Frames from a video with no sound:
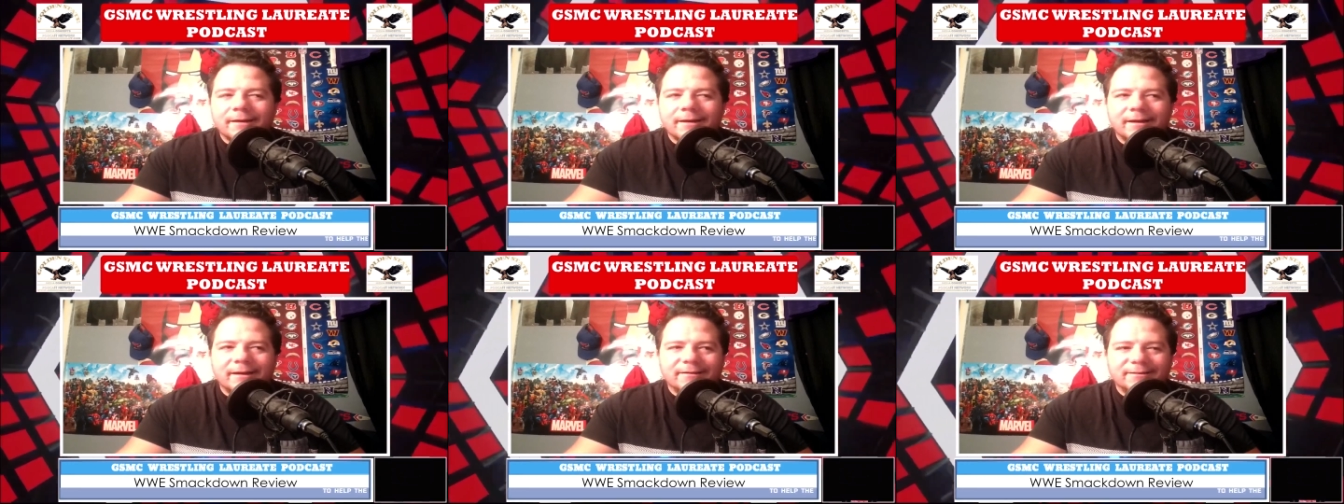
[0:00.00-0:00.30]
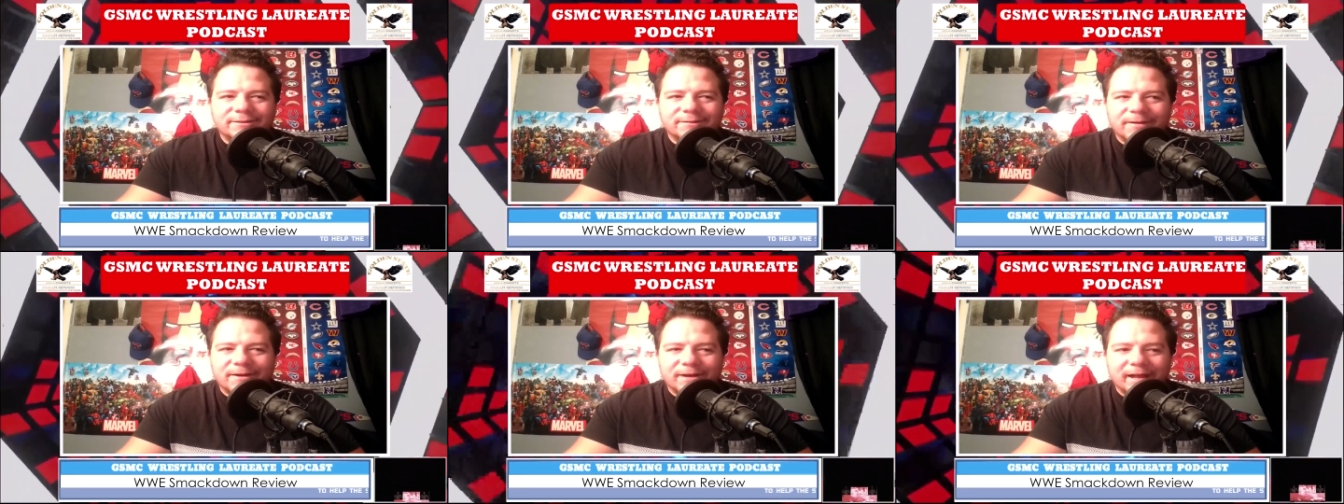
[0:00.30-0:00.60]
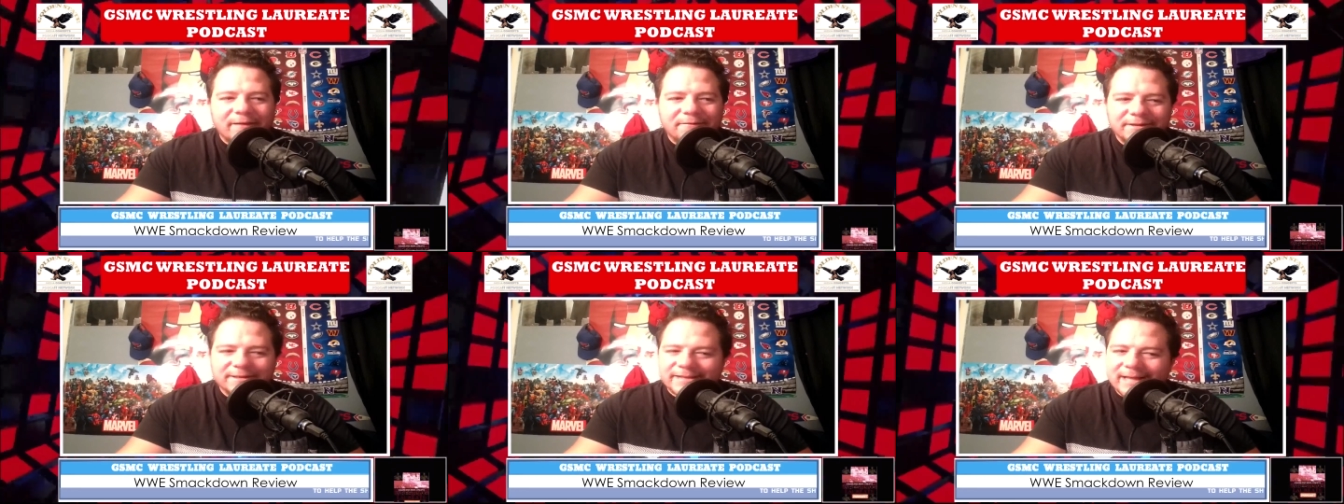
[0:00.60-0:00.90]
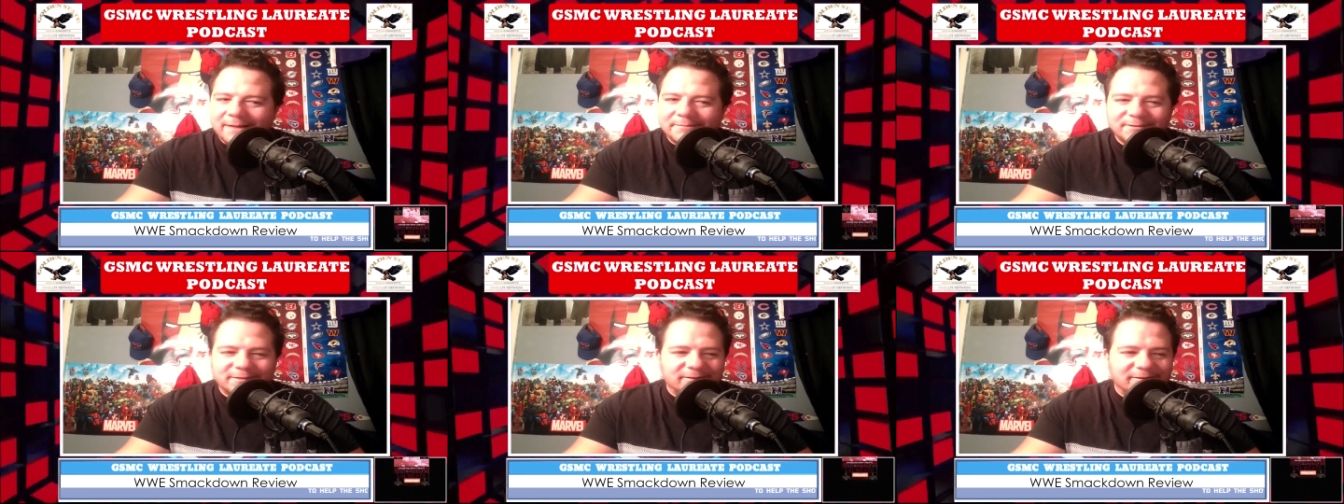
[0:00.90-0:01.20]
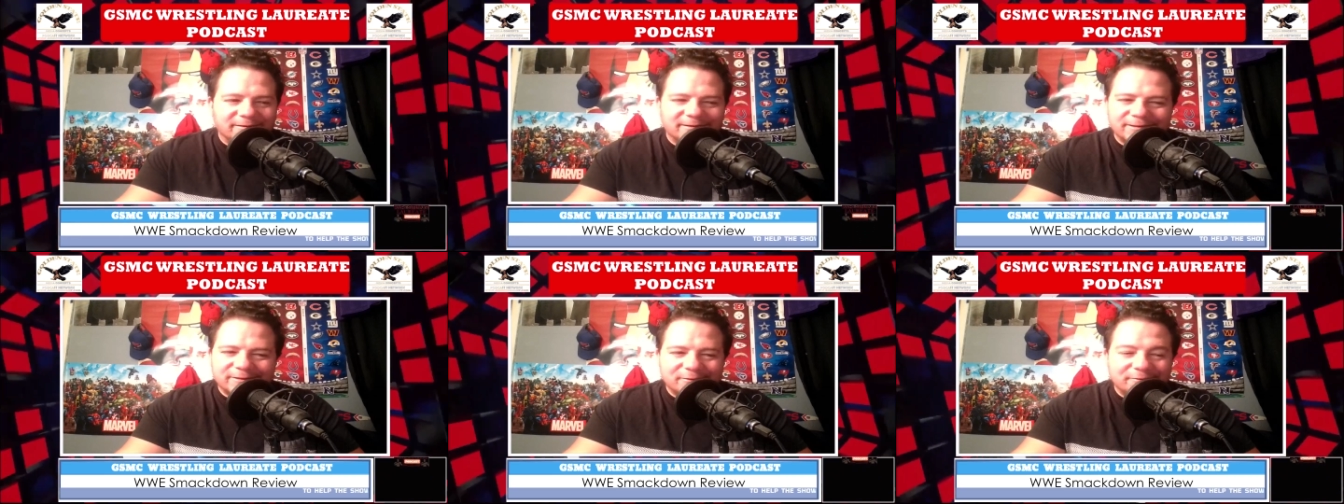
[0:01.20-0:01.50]
and Je'Von Evans
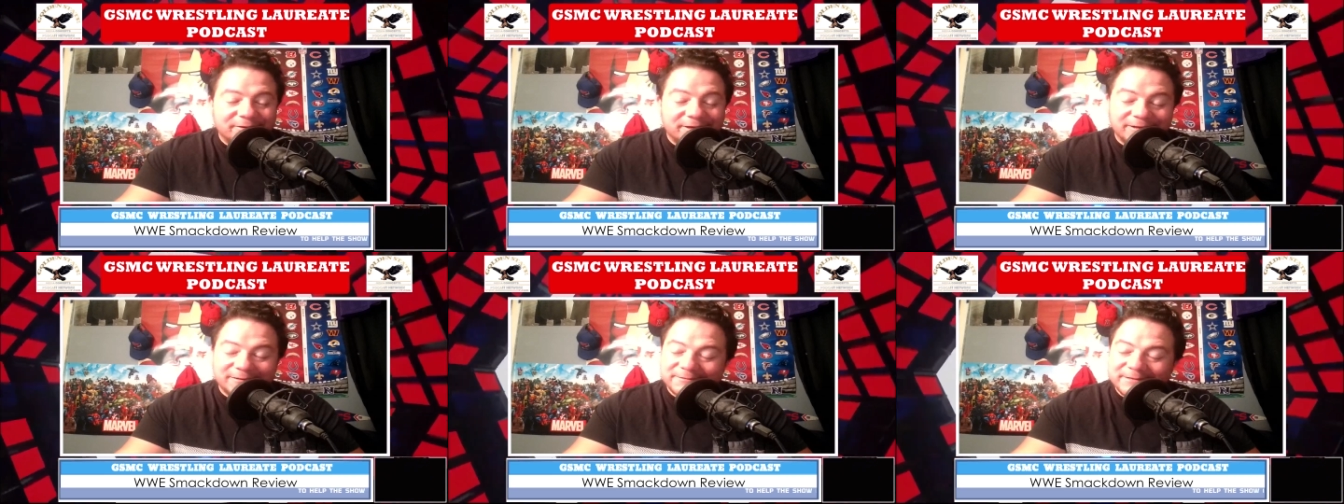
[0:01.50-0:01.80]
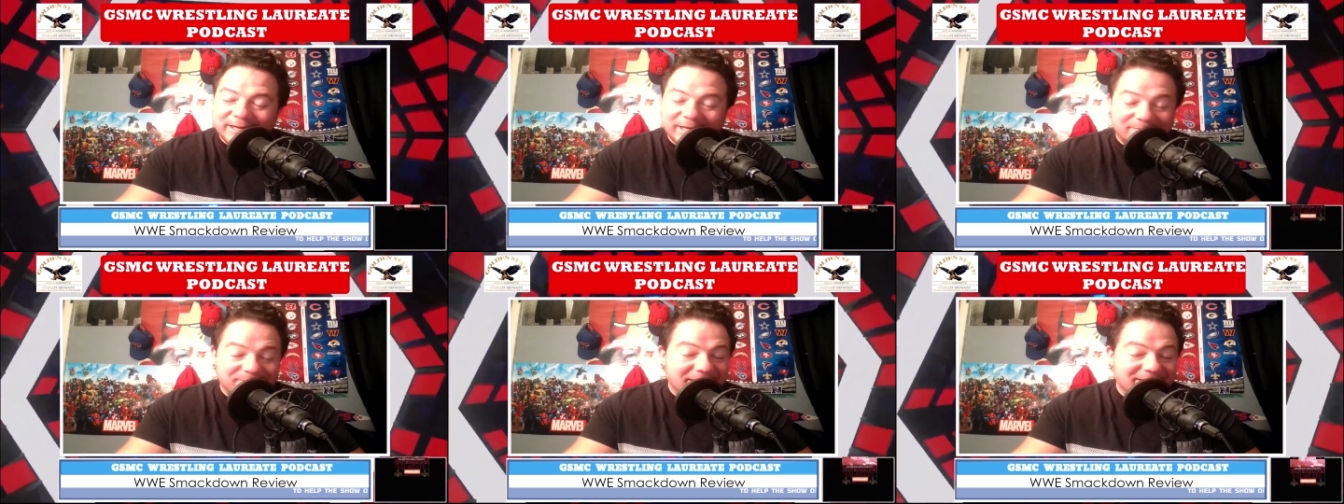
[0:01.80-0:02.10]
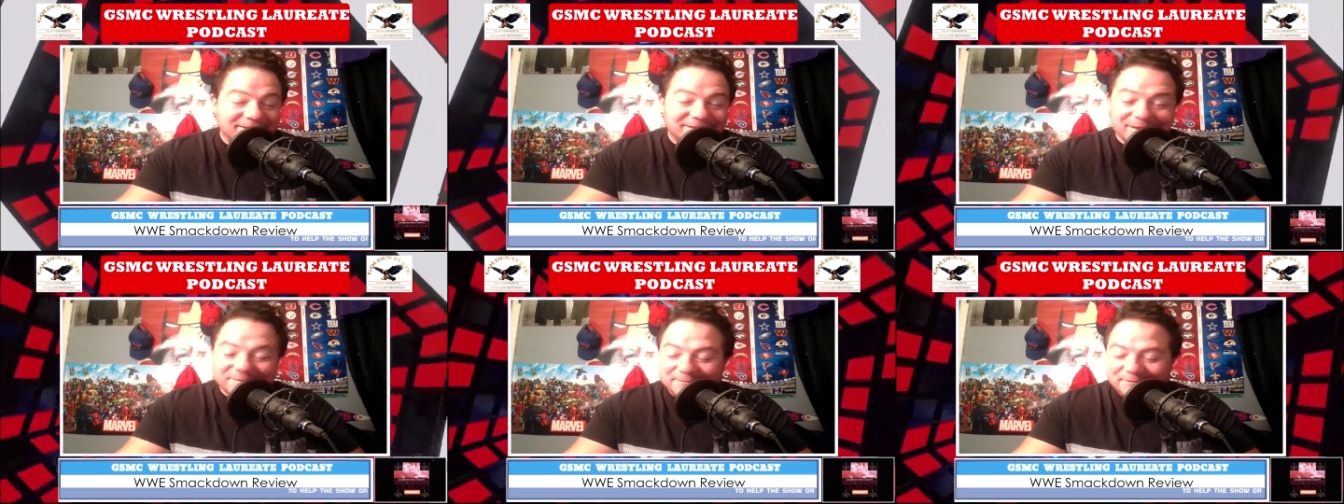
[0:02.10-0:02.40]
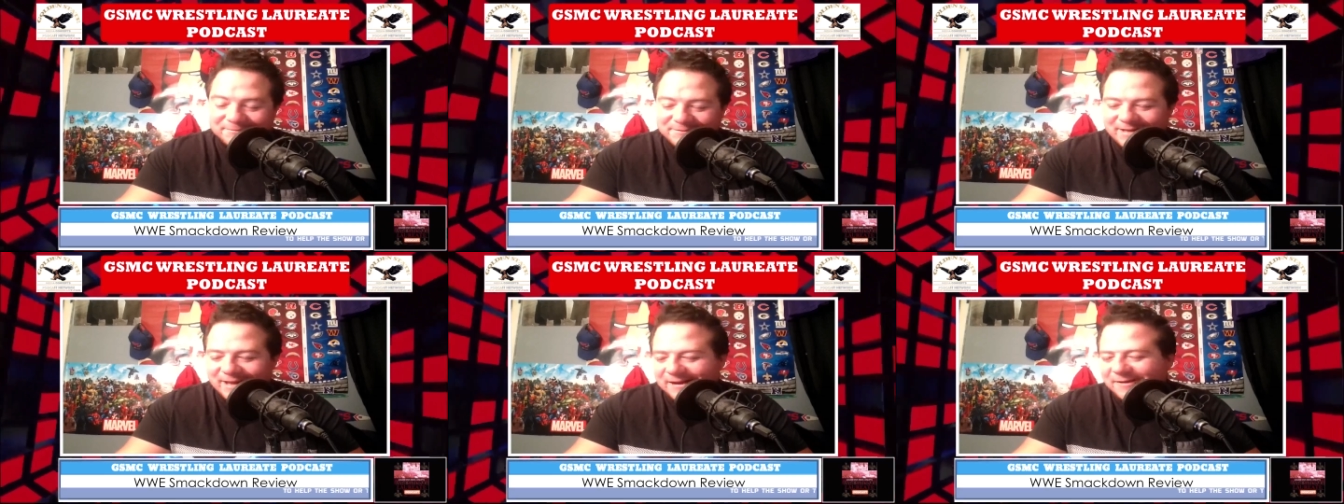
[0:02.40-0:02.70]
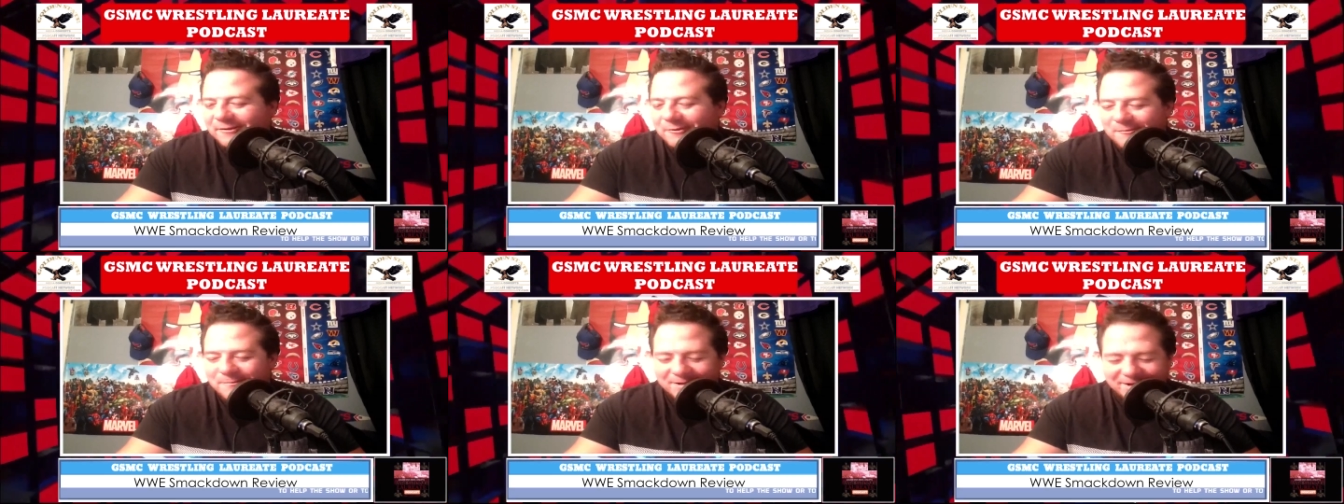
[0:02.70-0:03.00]
absolutely knew he he messed up. He was
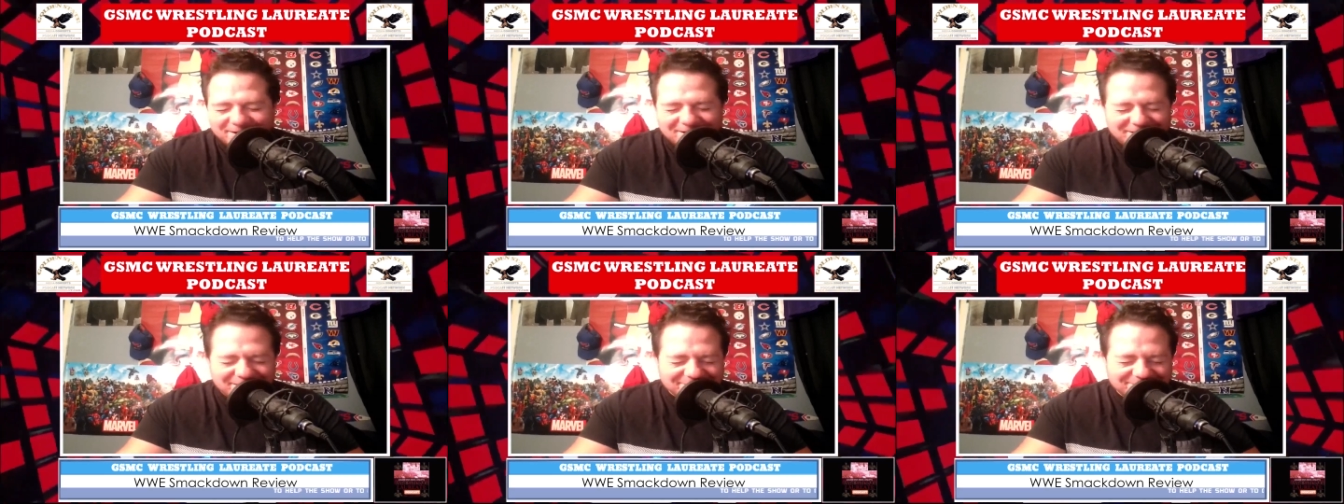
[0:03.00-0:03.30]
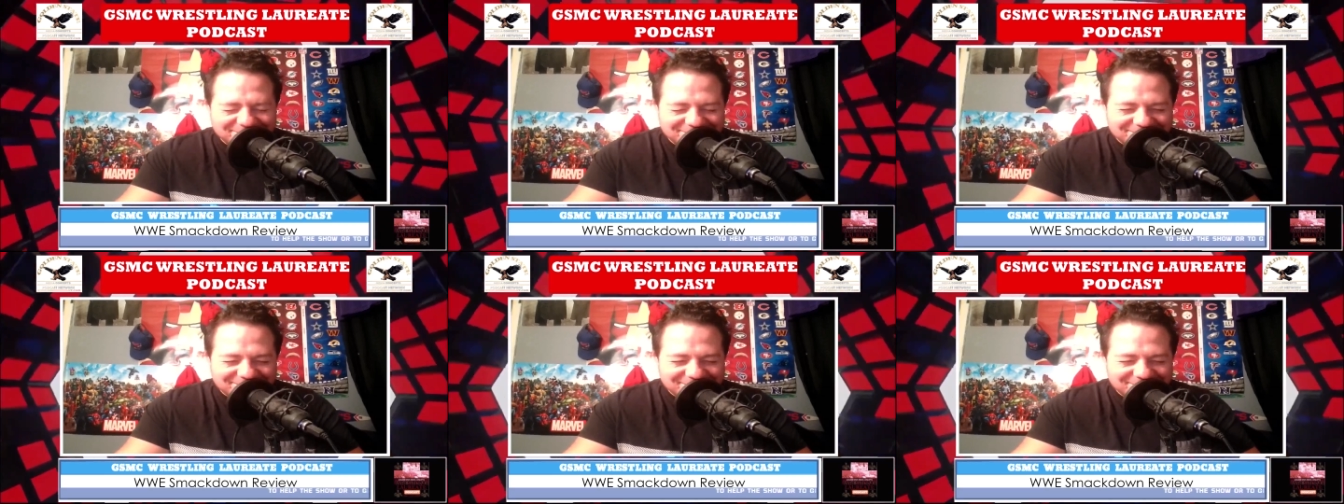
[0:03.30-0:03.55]
like, "Oh my god."